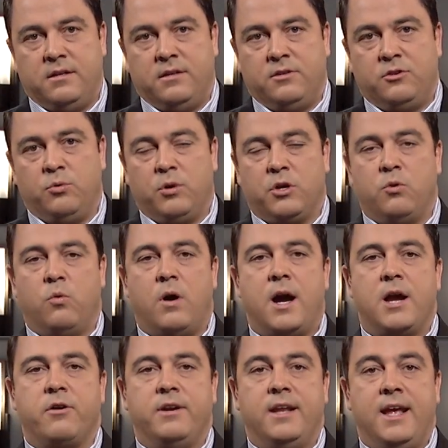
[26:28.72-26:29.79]
to
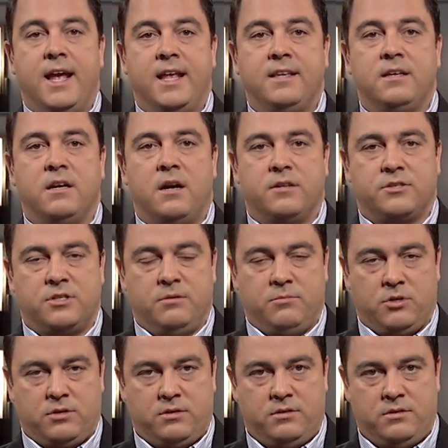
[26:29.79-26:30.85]
acquire an end
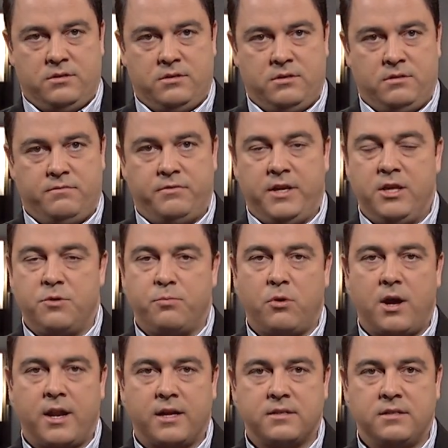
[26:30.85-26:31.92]
customer for each
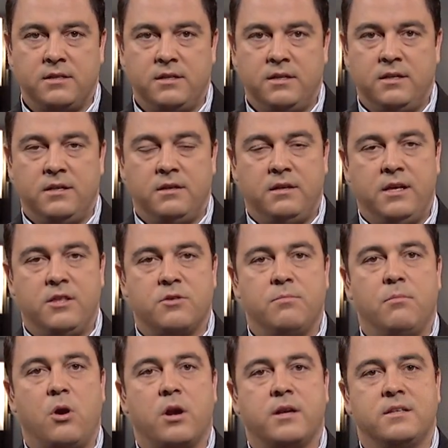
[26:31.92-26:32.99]
product, each
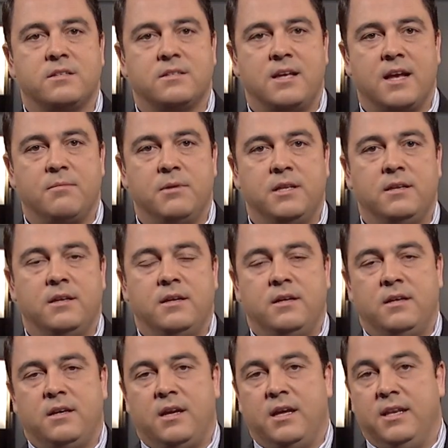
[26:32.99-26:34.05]
market segment,
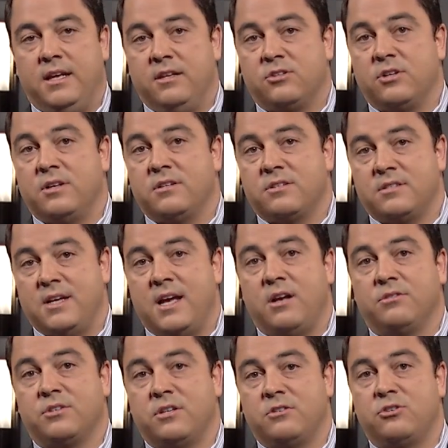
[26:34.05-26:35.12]
and each
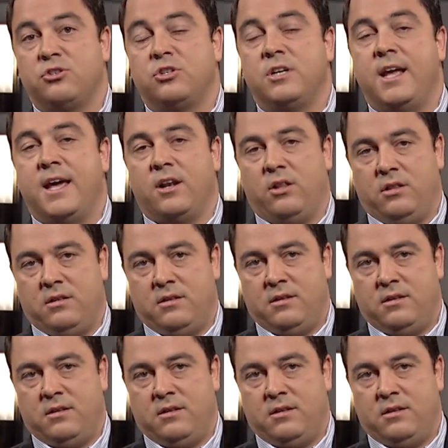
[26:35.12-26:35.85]
sales channel?